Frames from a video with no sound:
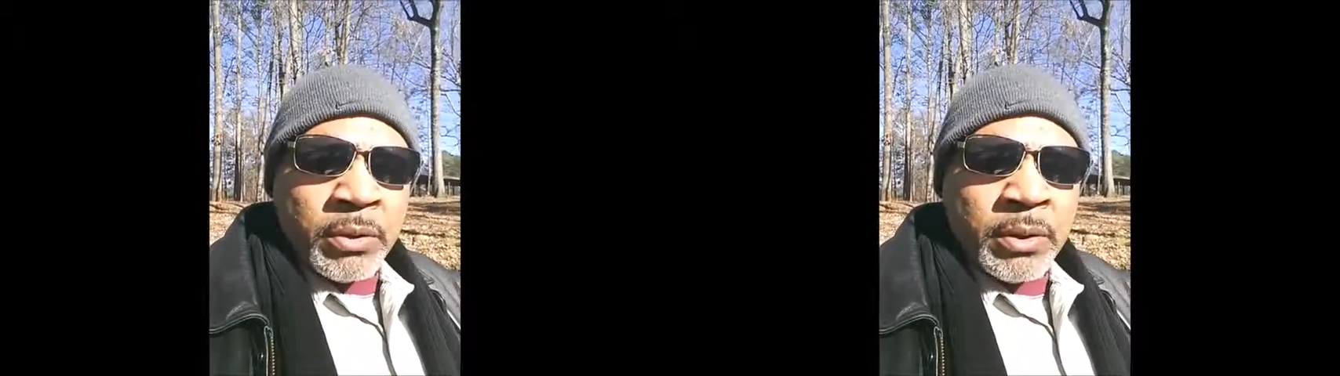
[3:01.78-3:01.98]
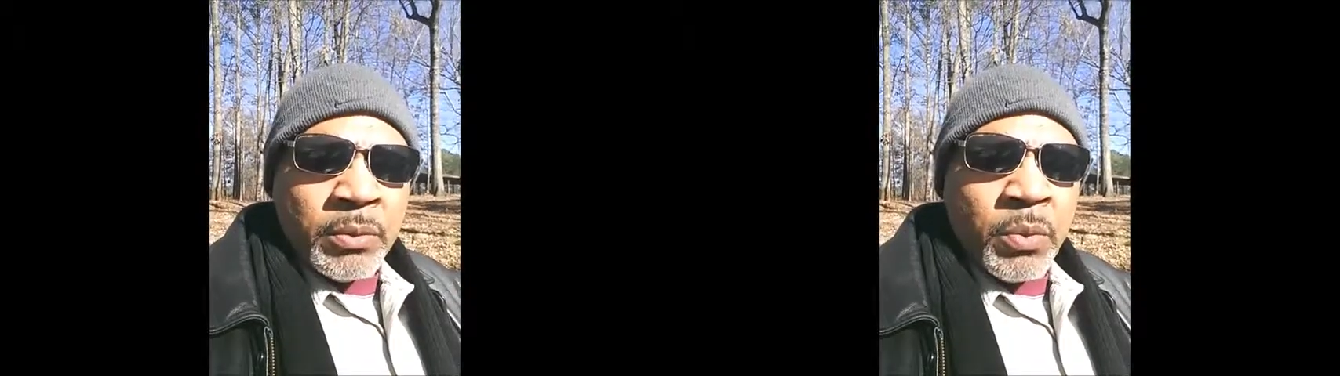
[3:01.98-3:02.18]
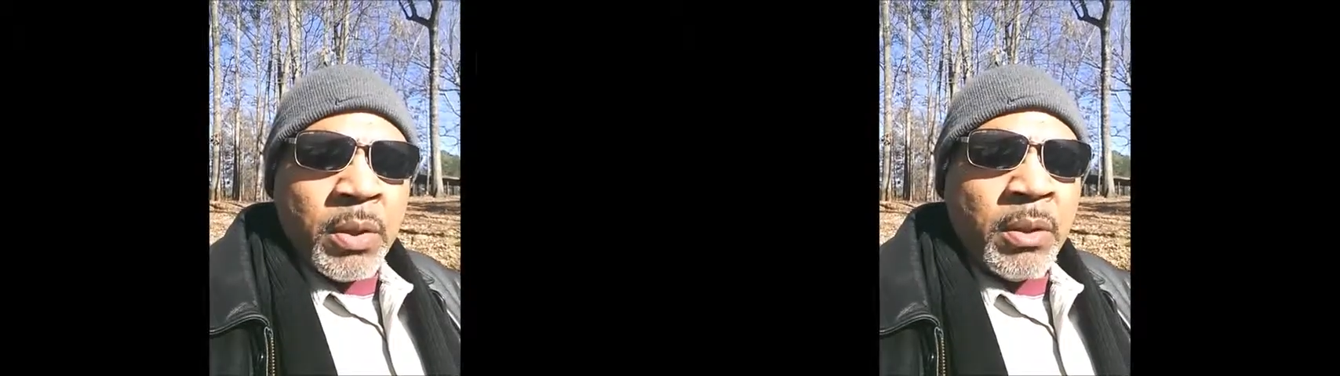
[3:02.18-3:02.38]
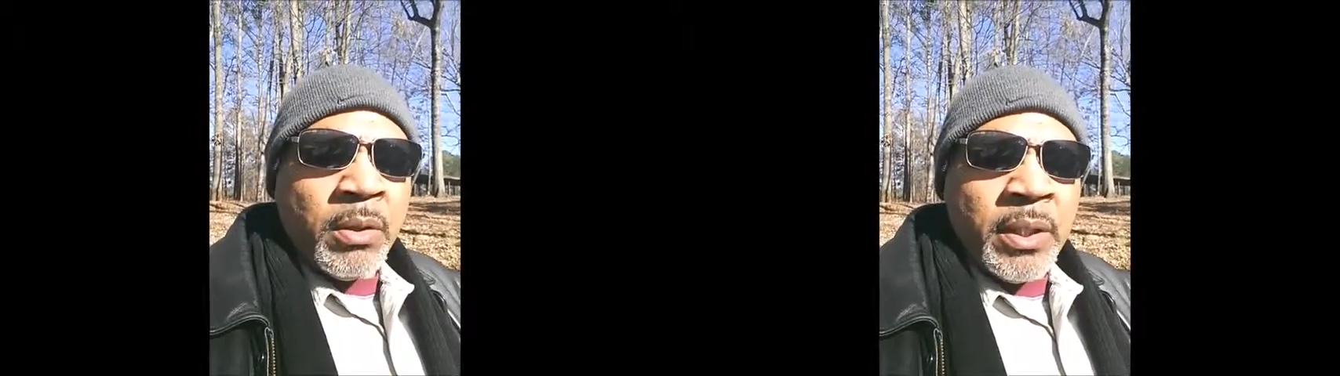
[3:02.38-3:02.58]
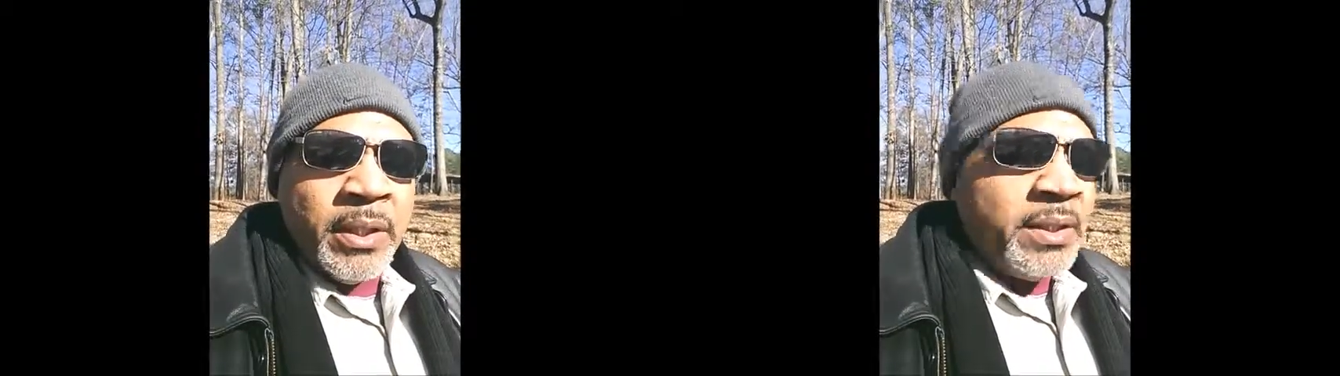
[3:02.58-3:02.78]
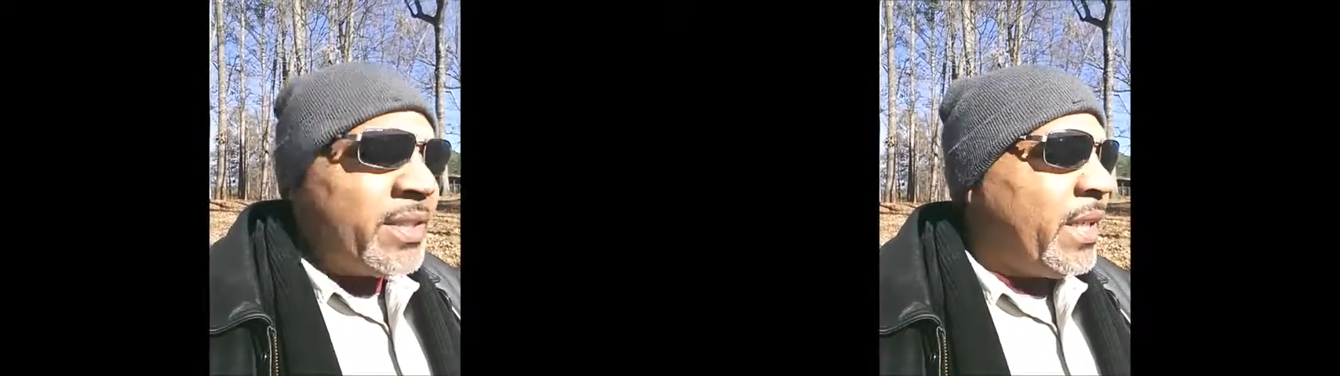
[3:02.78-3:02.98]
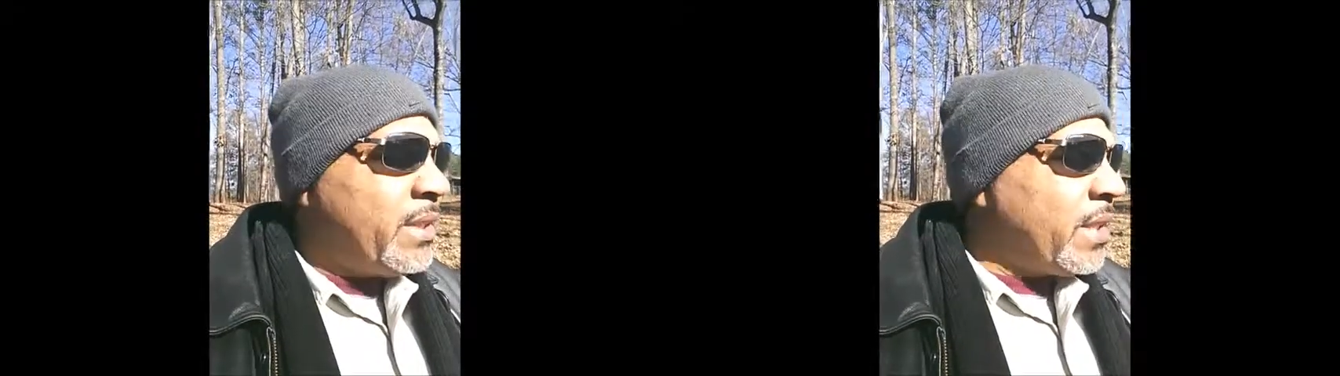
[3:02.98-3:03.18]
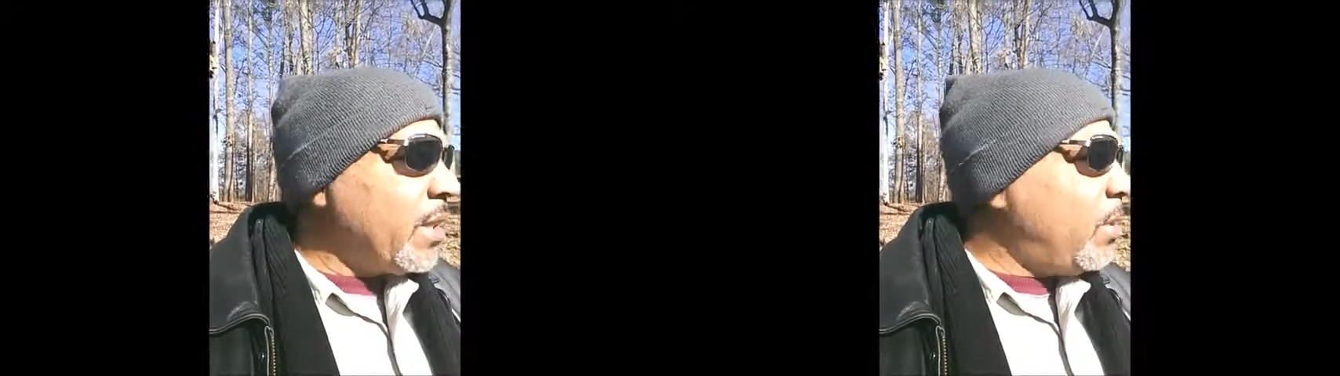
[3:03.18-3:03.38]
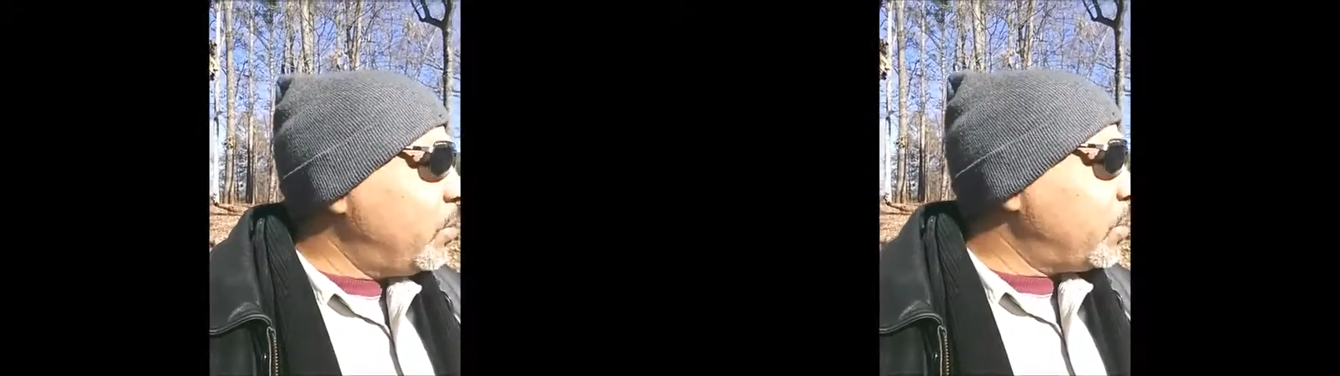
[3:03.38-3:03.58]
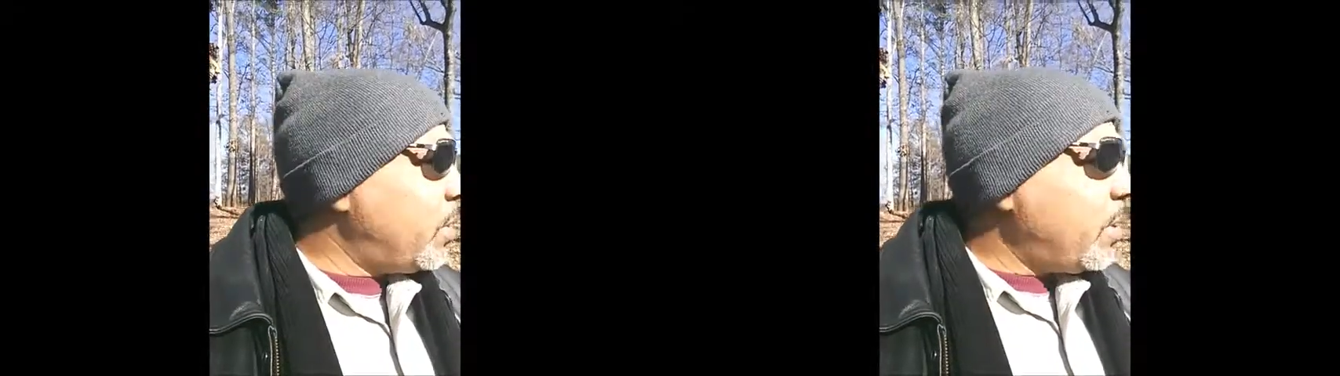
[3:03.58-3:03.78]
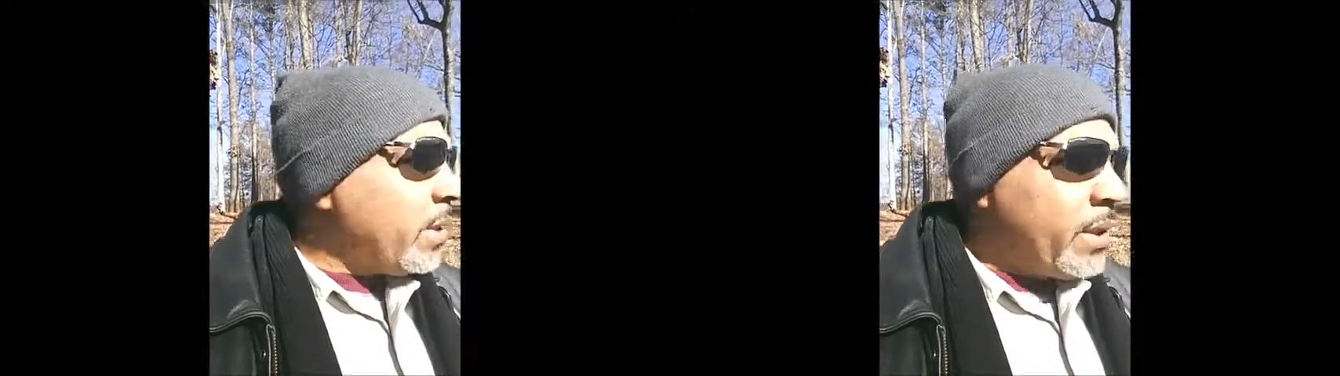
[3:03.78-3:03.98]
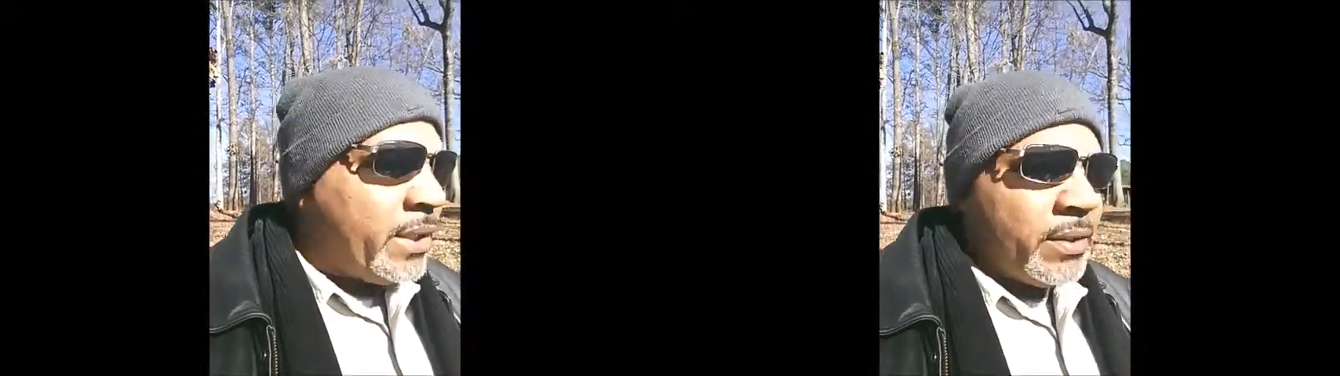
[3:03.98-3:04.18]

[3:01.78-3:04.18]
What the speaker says: on in the world, any change that goes on